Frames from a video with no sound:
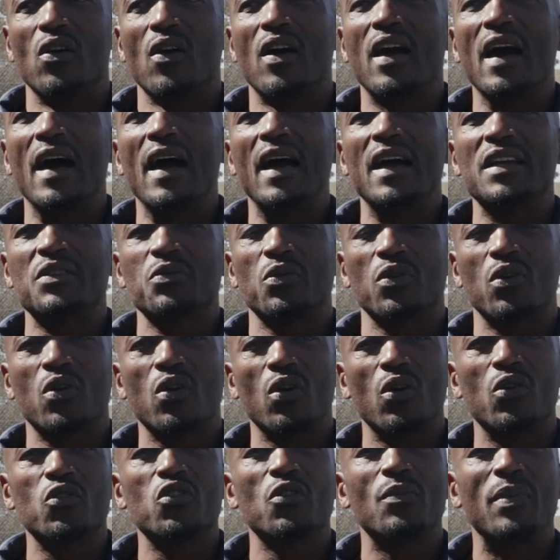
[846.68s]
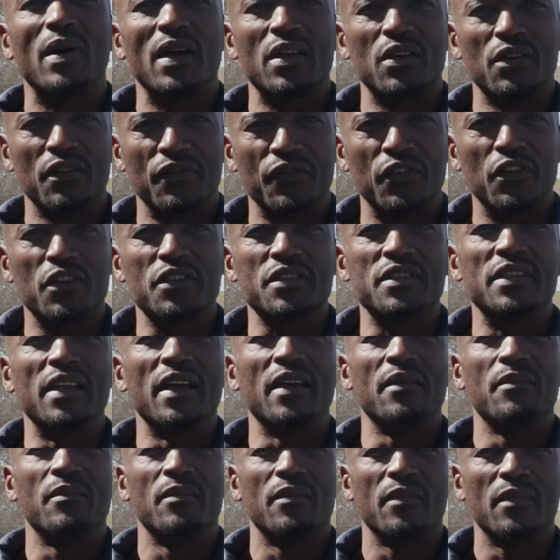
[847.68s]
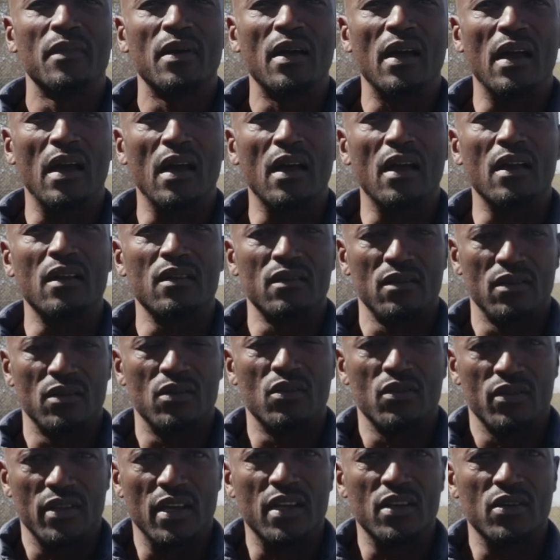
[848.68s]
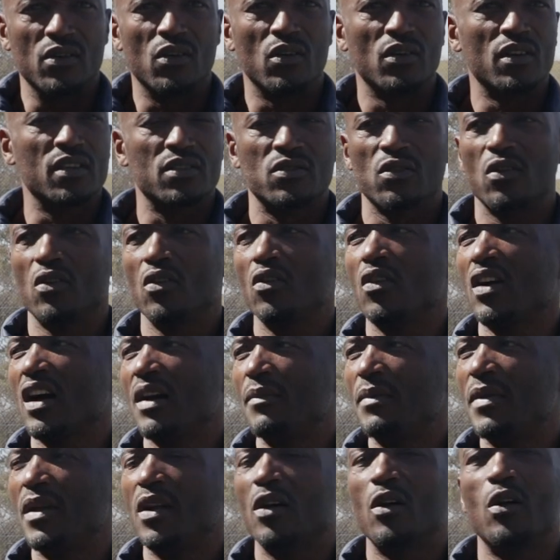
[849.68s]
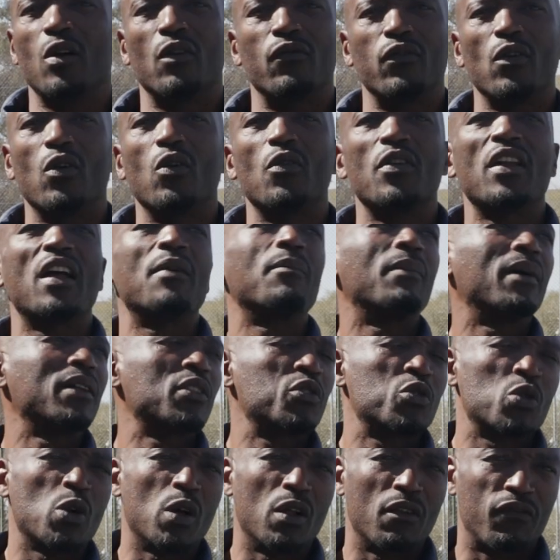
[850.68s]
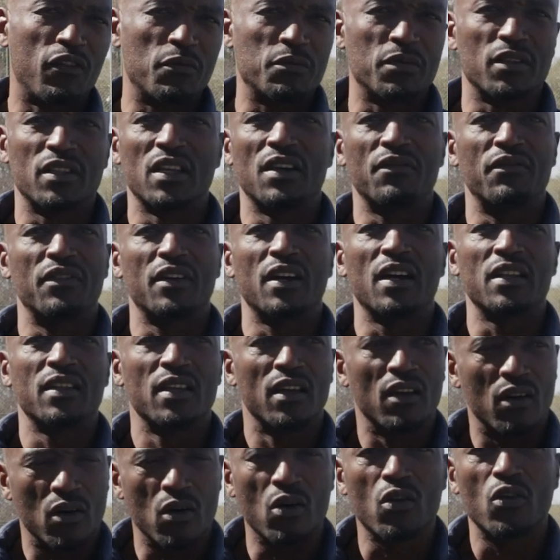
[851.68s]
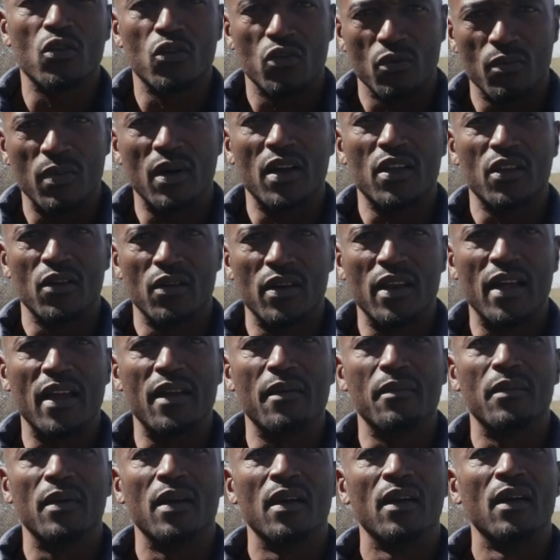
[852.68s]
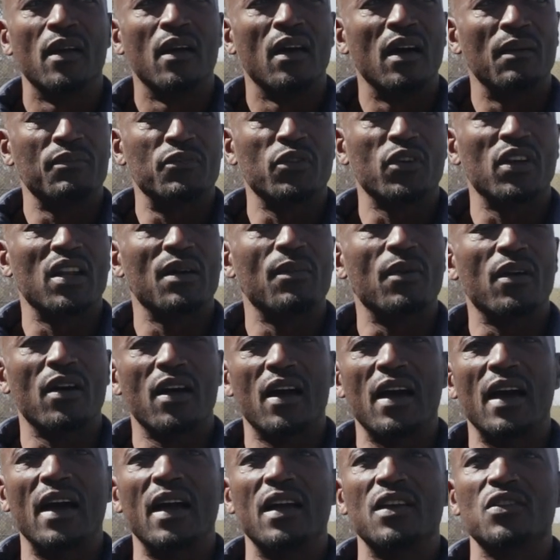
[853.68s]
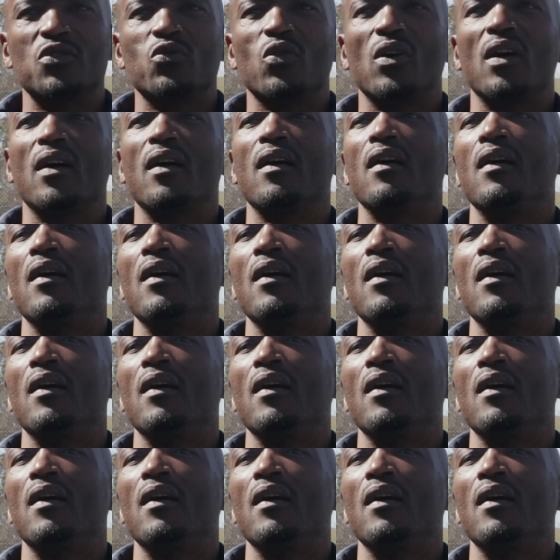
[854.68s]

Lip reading: guys will call you by your first name. They know it's no longer a matter of, number 12 from South Africa. They call you by your name. I'm talking about guys who are